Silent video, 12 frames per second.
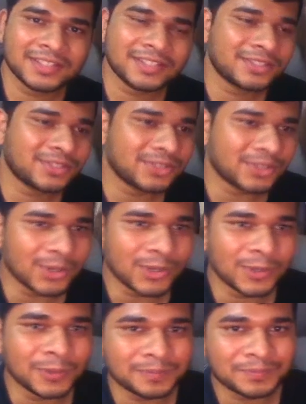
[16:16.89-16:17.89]

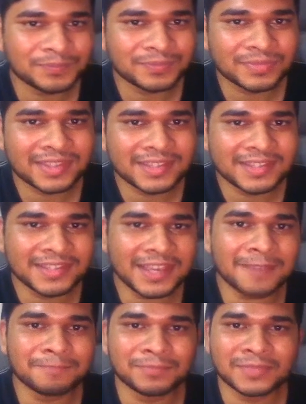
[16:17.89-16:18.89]
So
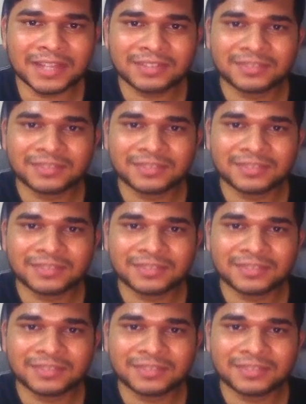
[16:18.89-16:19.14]
yeah, that's